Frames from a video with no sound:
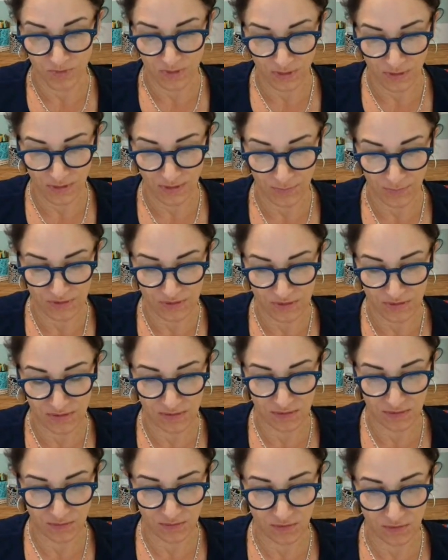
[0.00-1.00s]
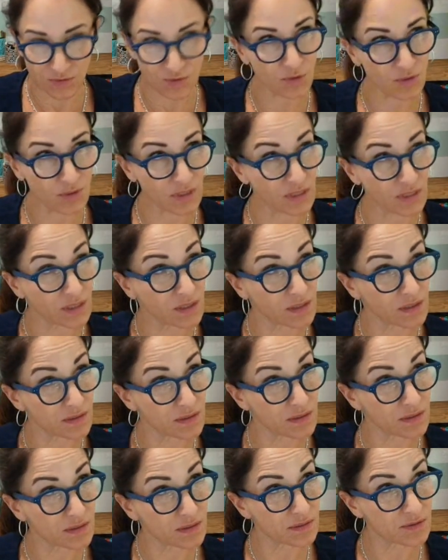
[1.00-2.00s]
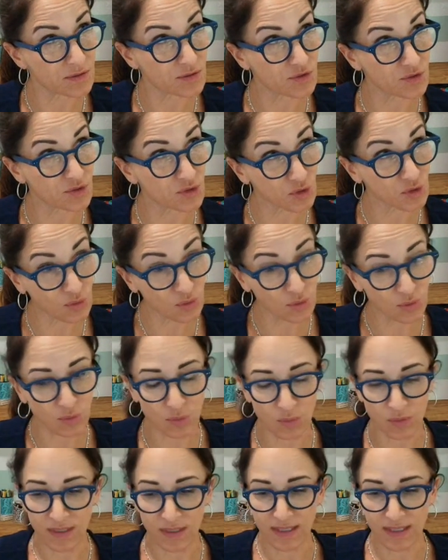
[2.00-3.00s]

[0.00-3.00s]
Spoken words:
I was 32,